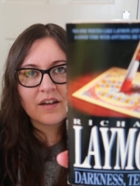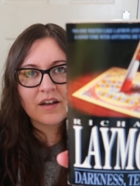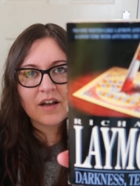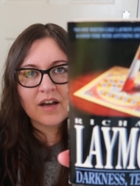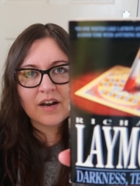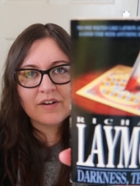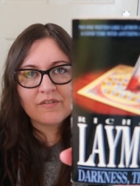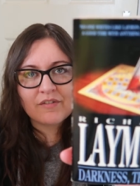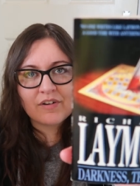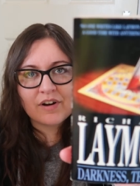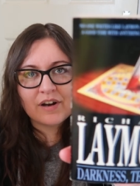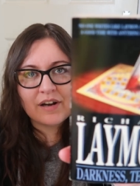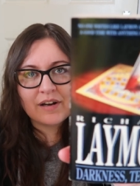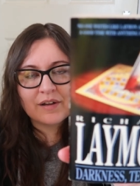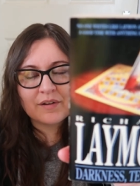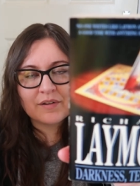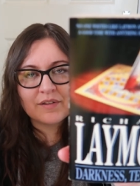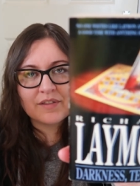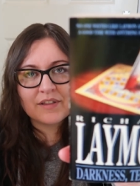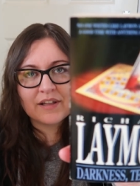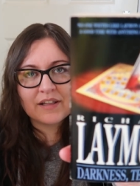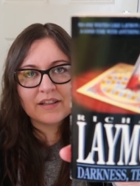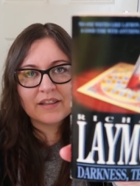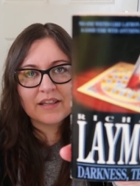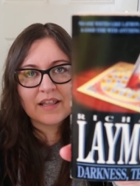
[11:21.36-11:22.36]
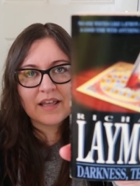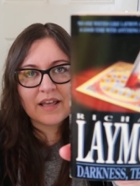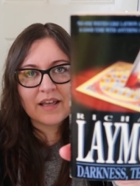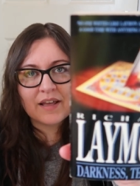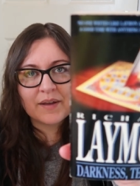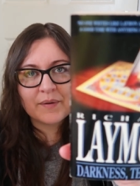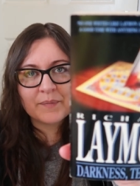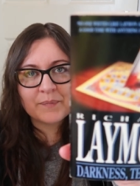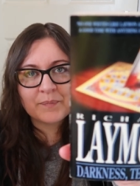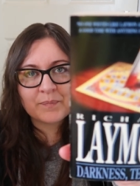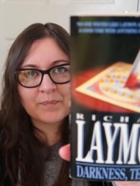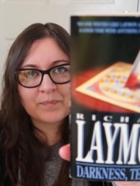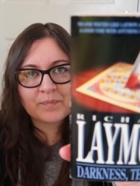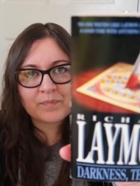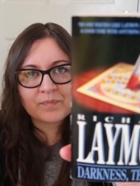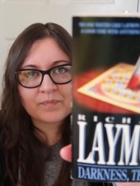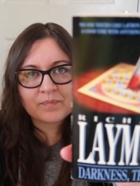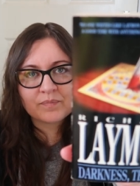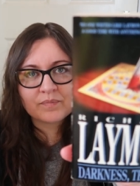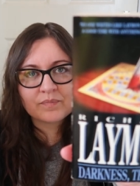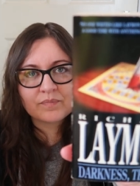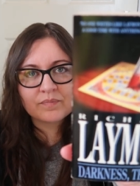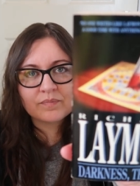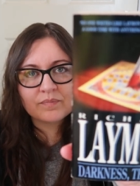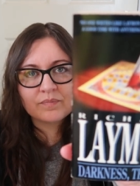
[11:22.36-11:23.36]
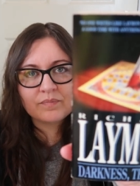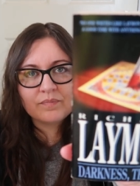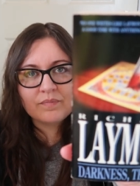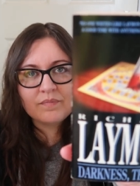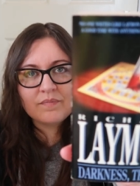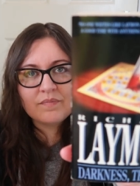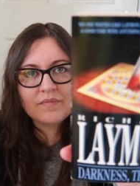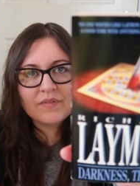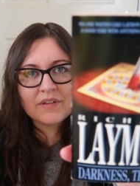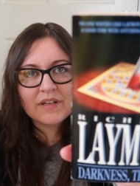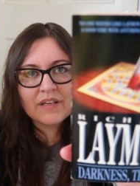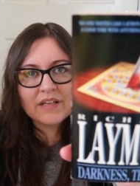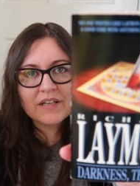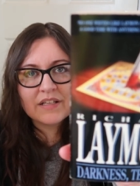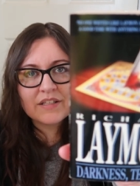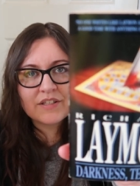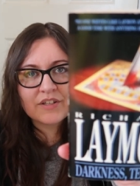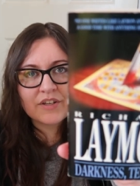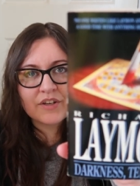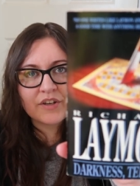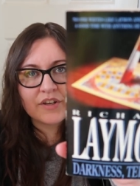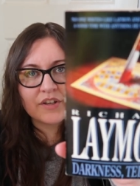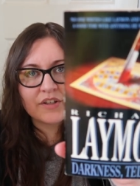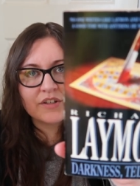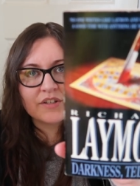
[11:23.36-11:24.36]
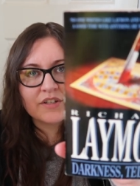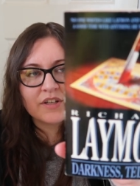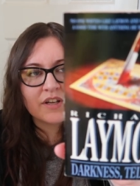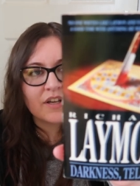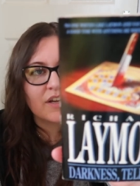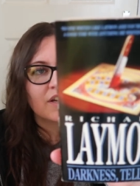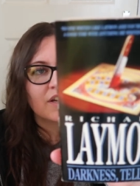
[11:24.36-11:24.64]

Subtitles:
kind of wrote a little thing there is good,